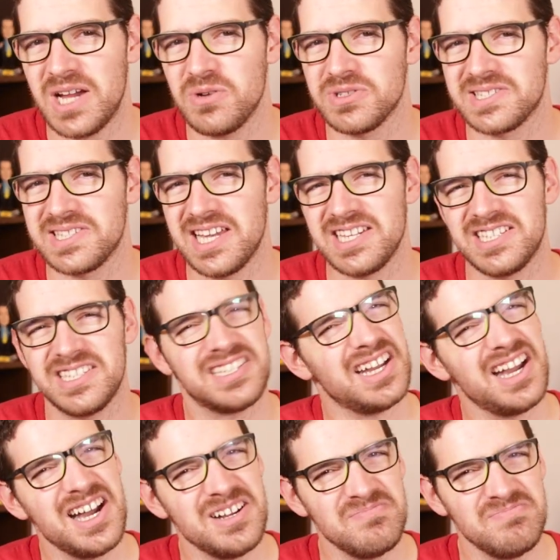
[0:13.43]
I was like,
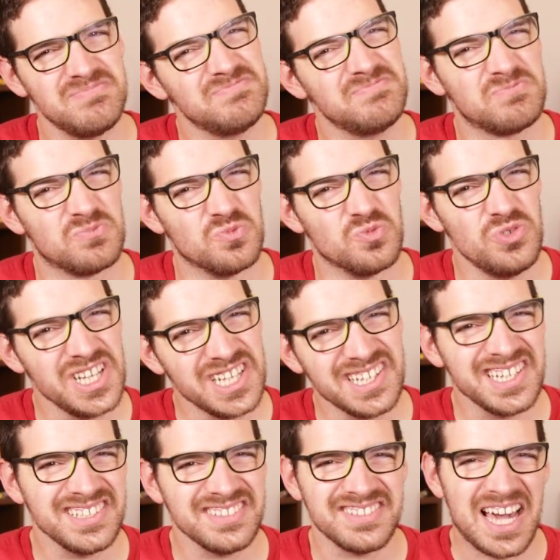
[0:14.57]
um,
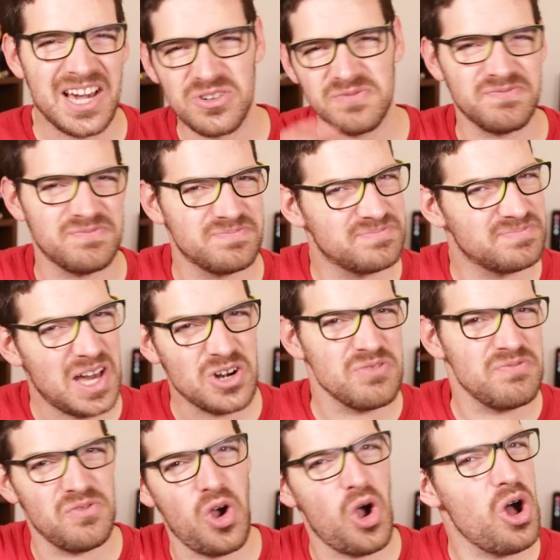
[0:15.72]
really? Out of out
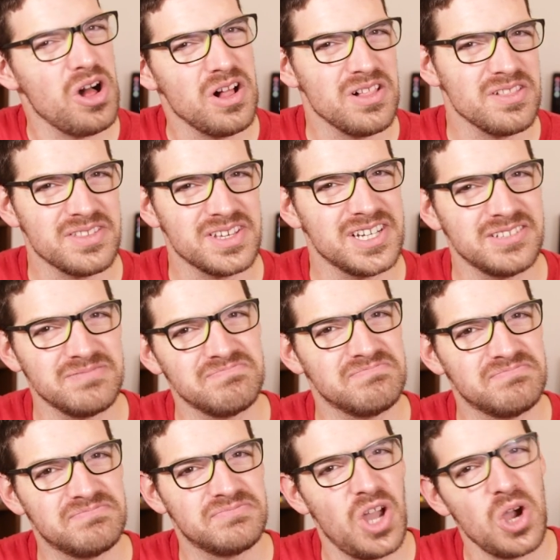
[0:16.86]
of all the
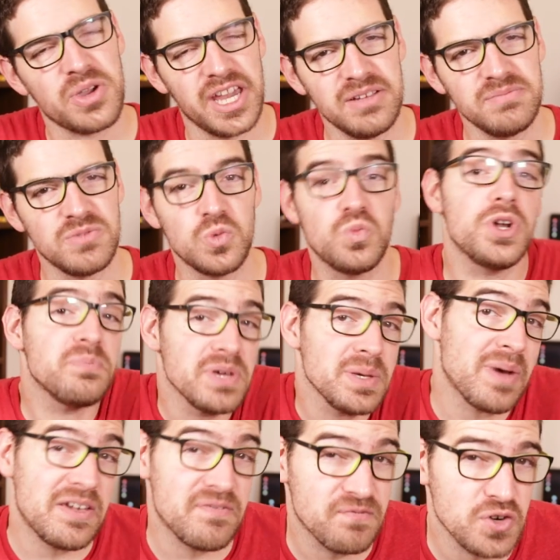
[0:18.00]
okay, wouldn't be
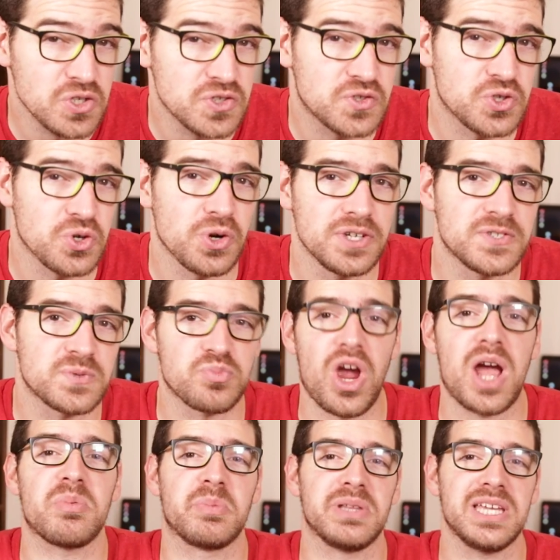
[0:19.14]
my first choice,
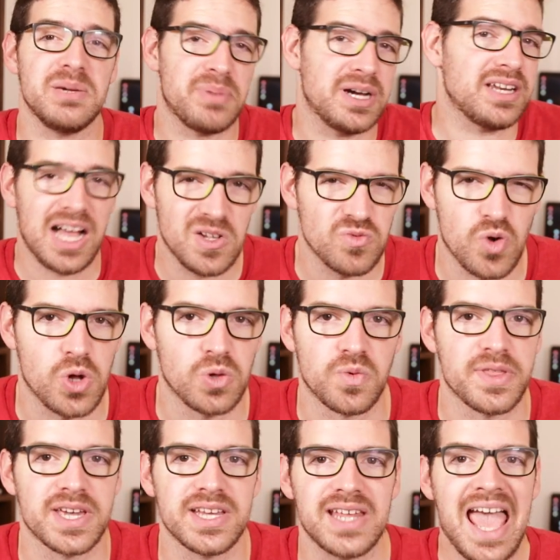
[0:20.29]
probably, but I'll roll
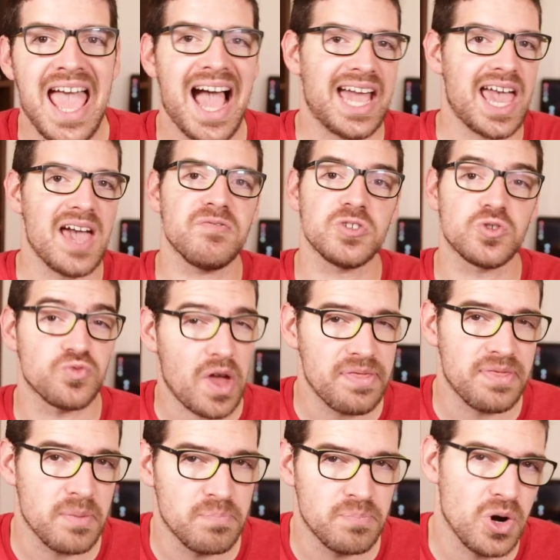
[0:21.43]
with it. I haven't
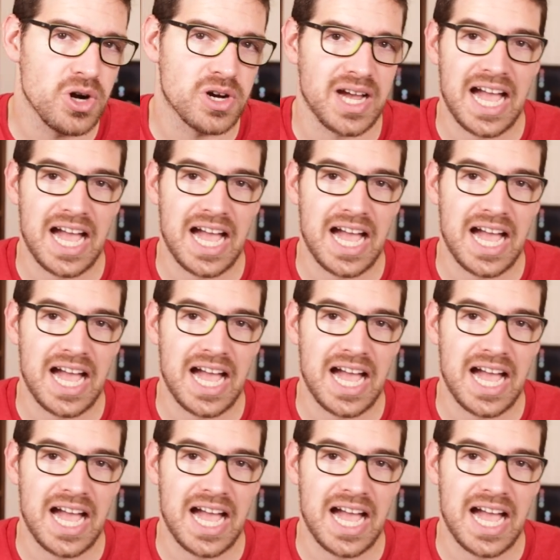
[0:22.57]
read the book.